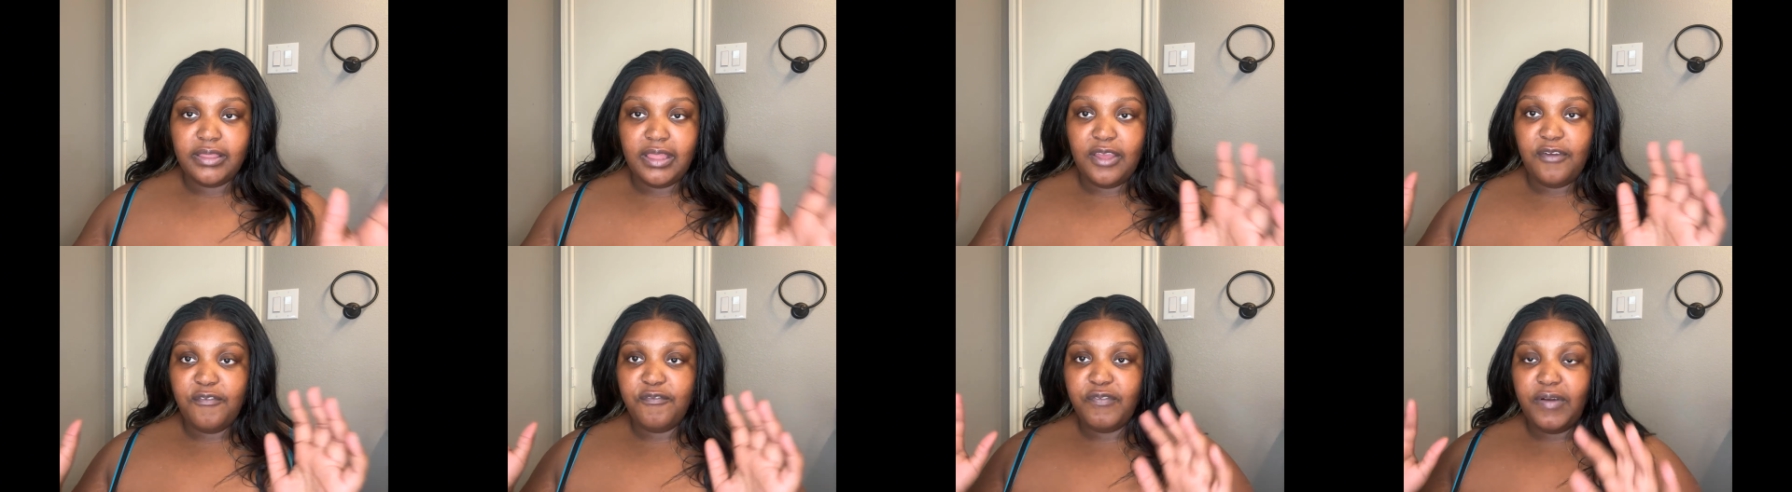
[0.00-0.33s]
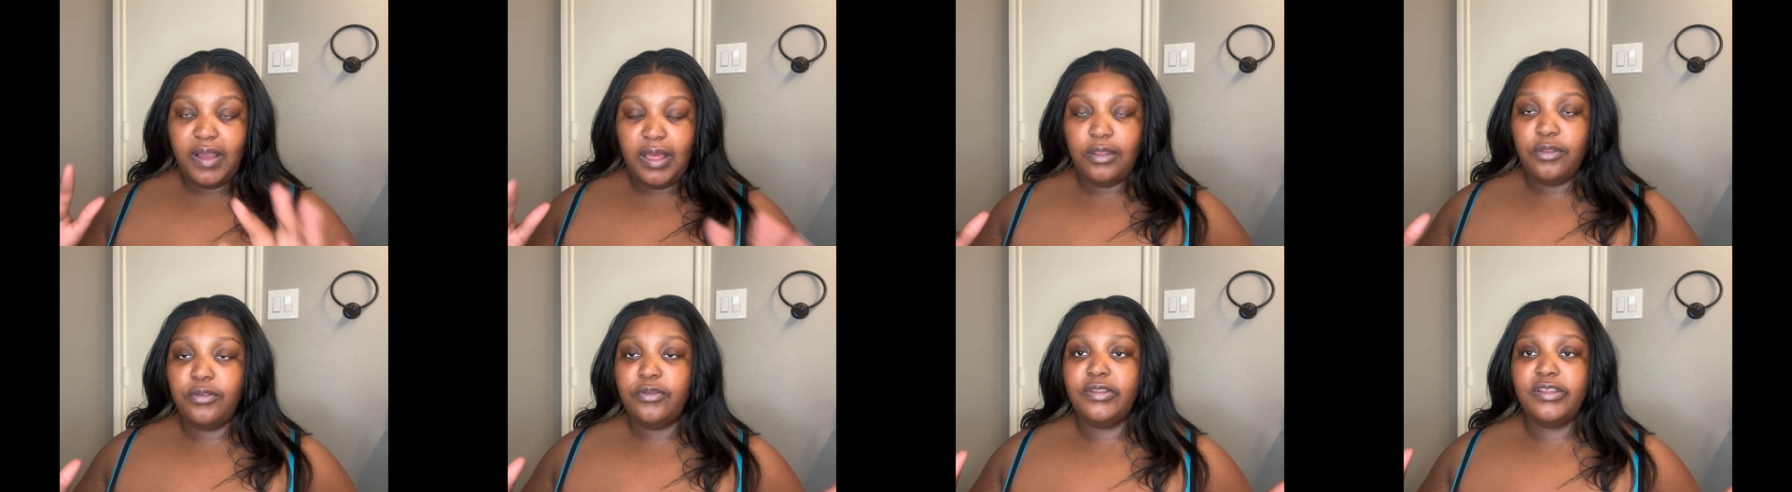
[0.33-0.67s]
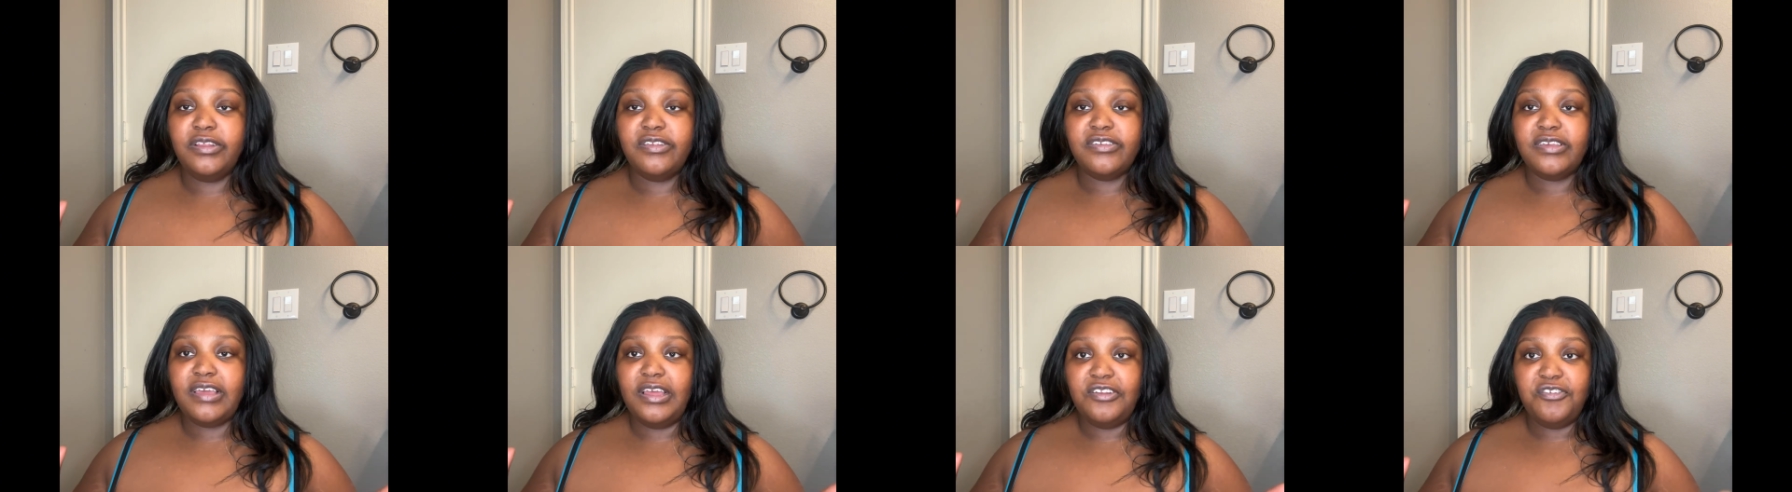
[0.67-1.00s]
They follow the
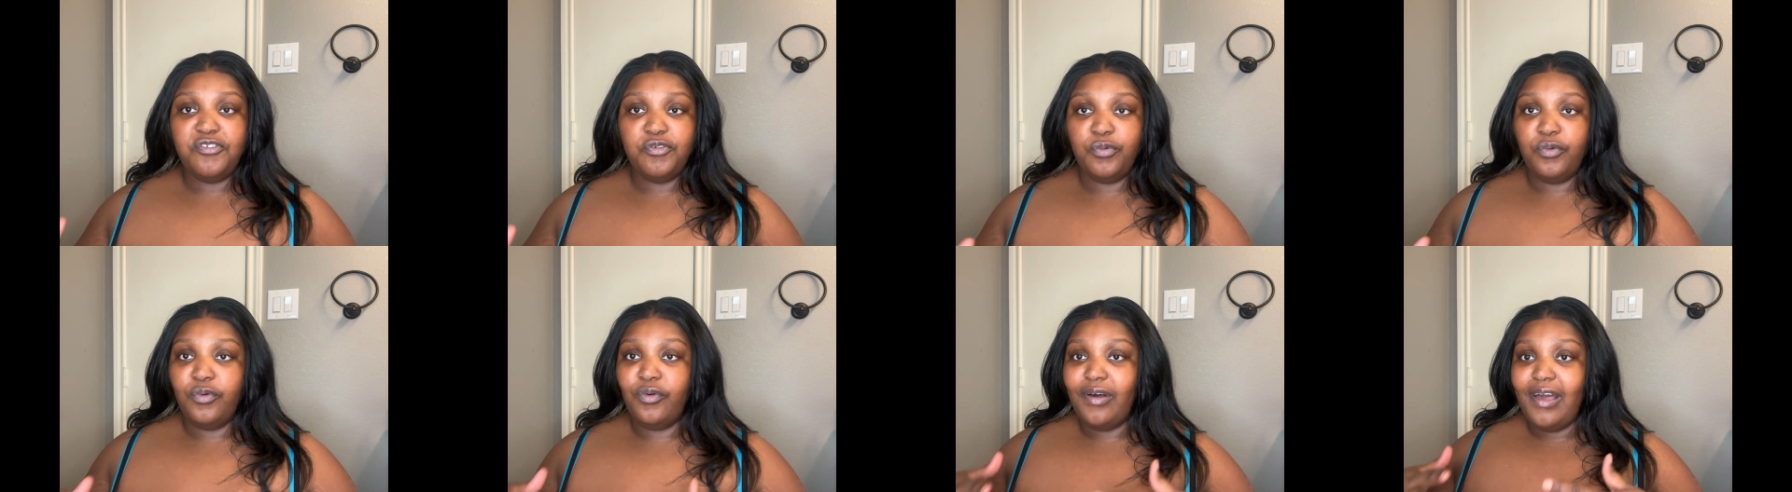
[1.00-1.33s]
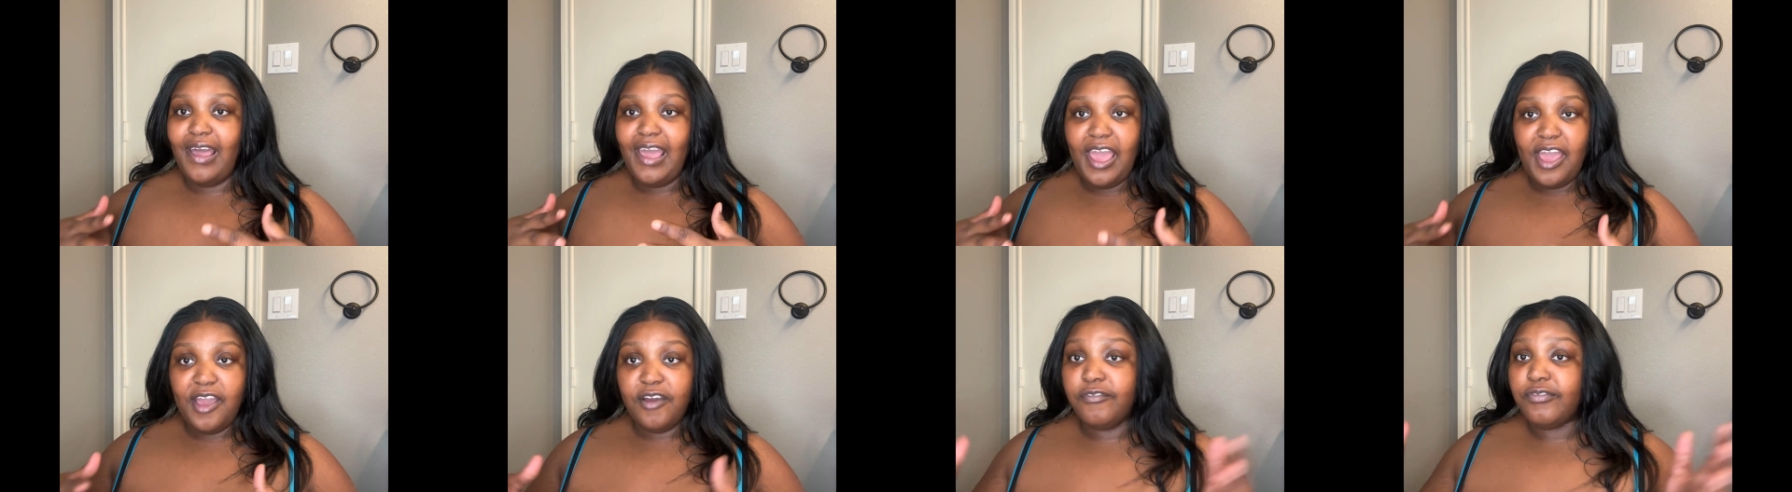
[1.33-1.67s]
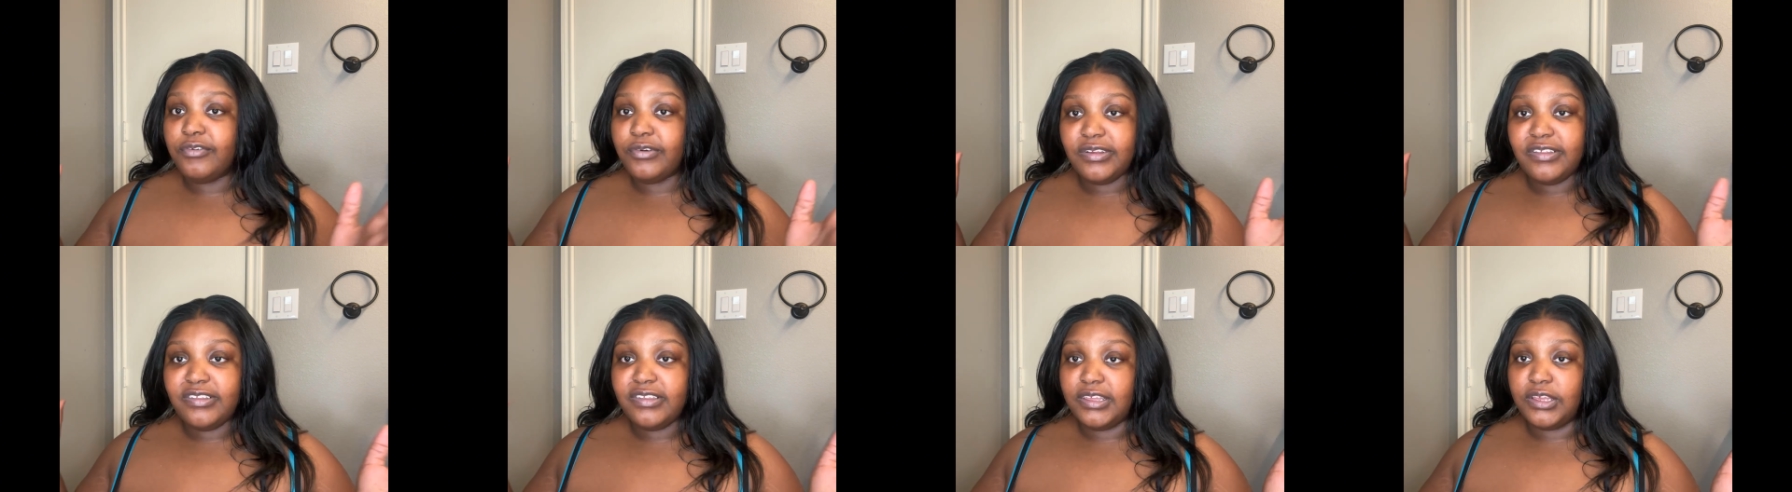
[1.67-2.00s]
schedule
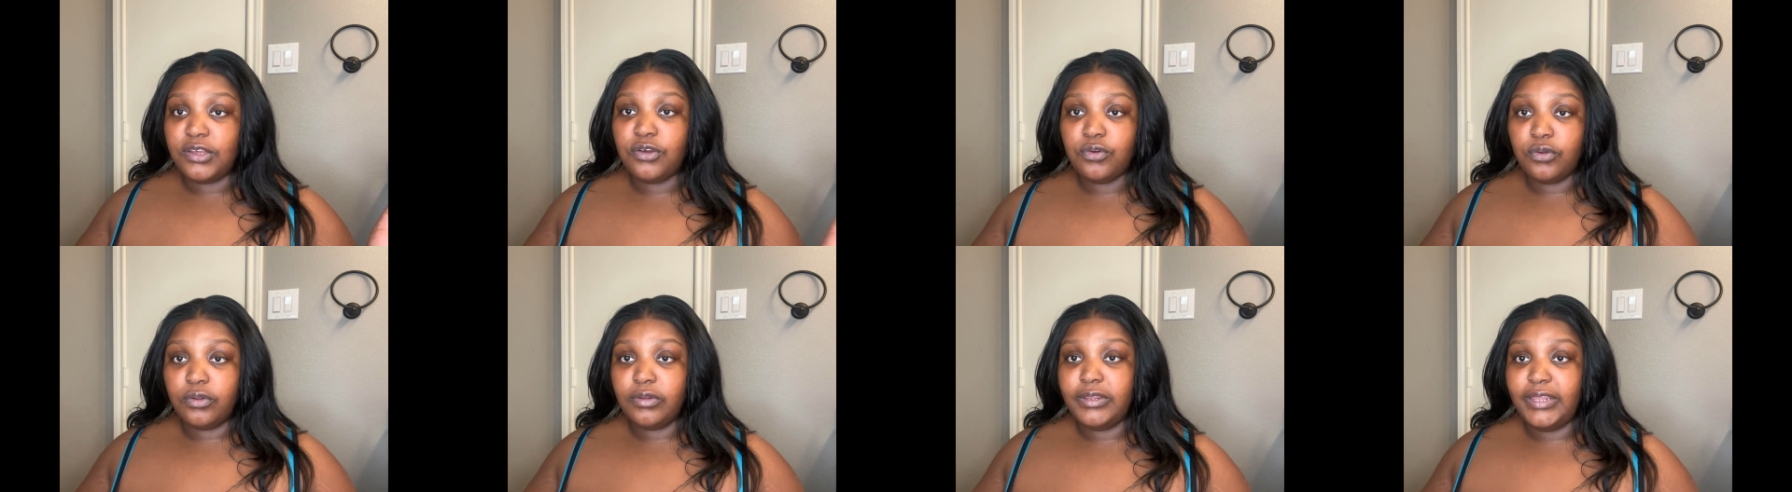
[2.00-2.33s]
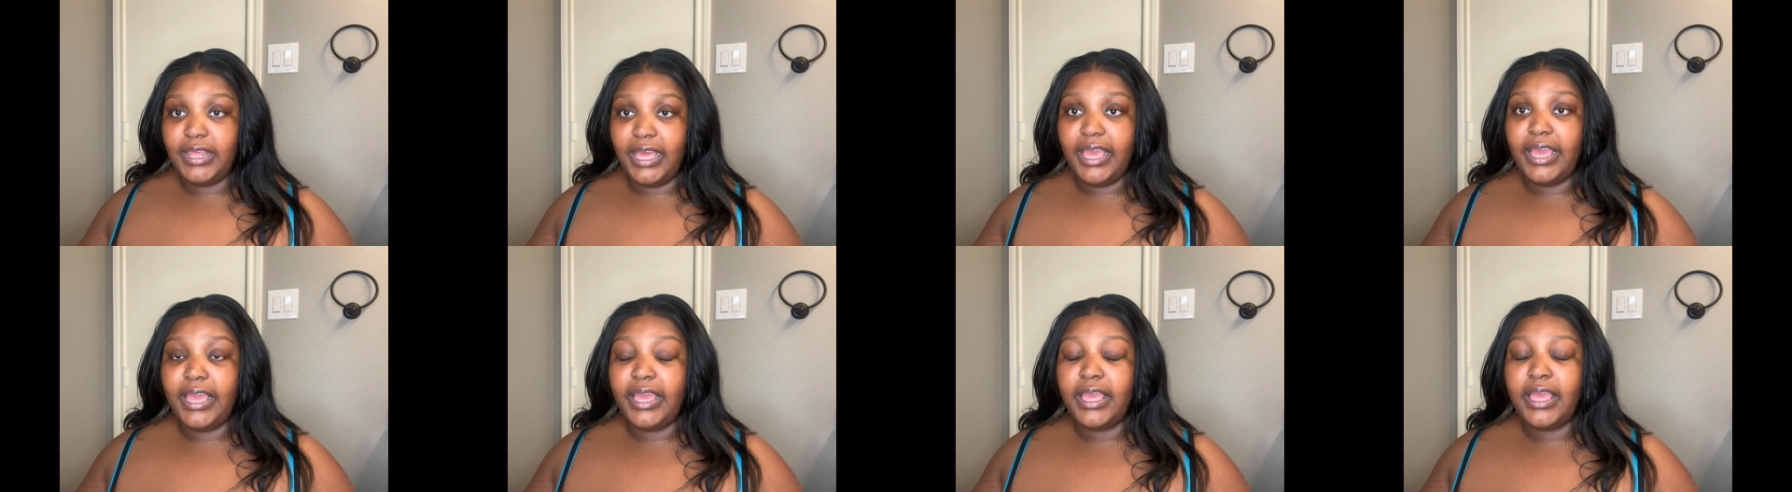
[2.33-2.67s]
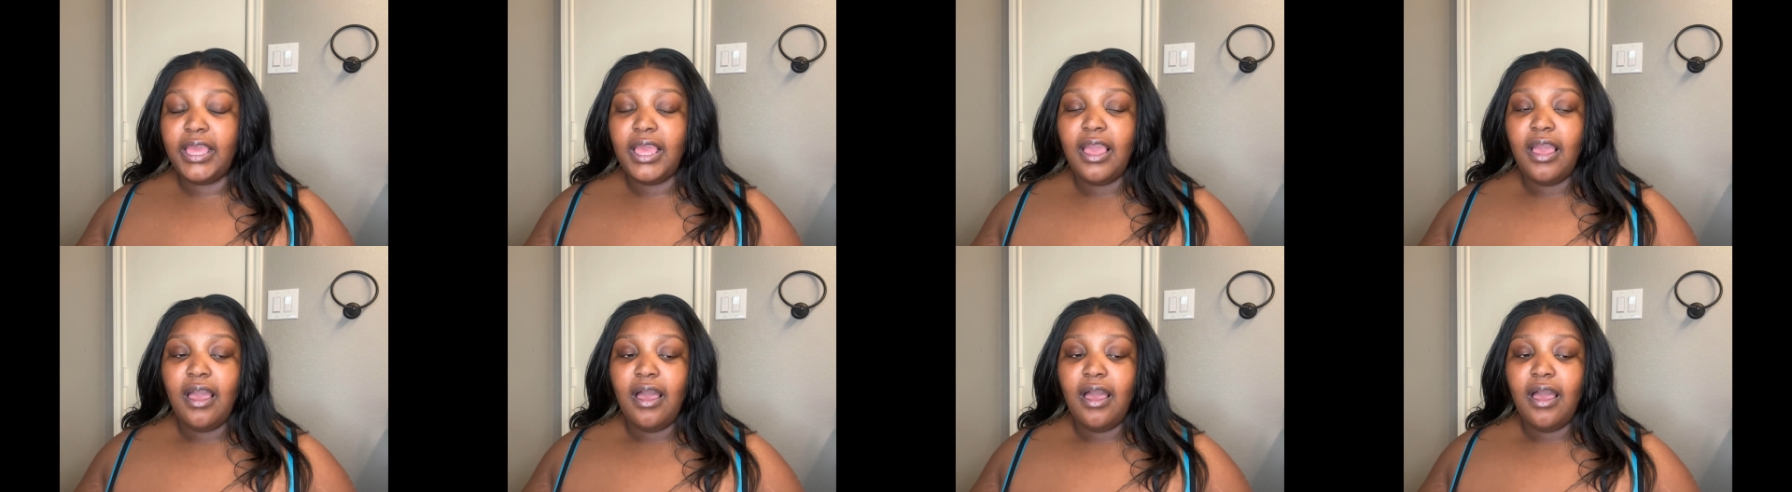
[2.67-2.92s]
every single day,